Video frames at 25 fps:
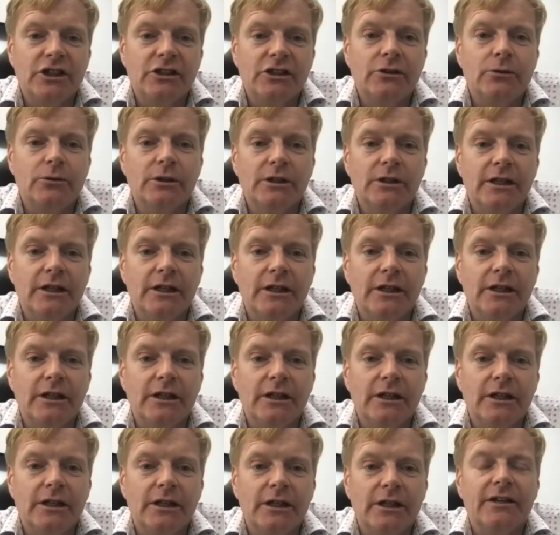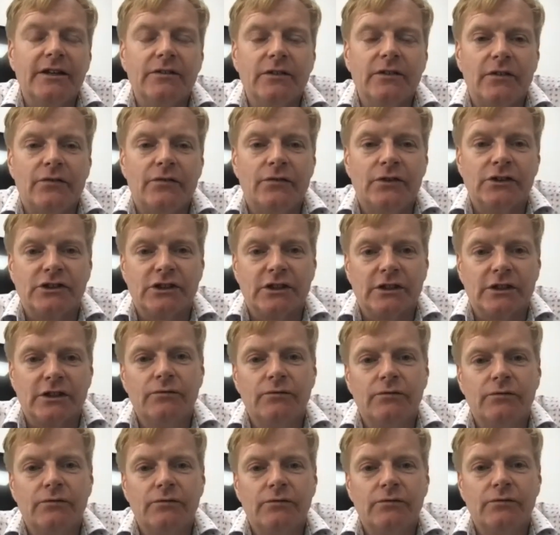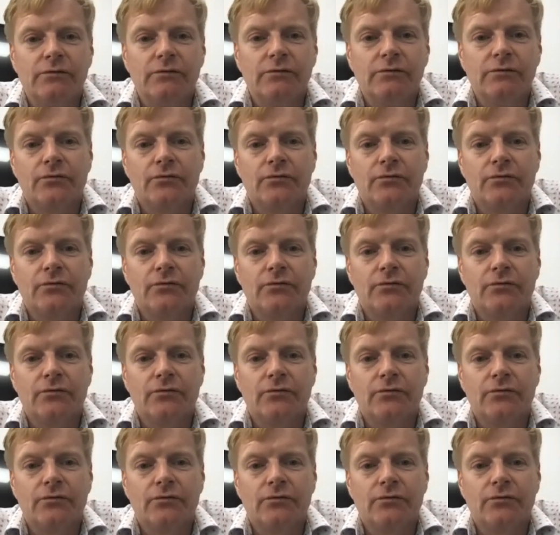genuinely, yeah, they're physically. We've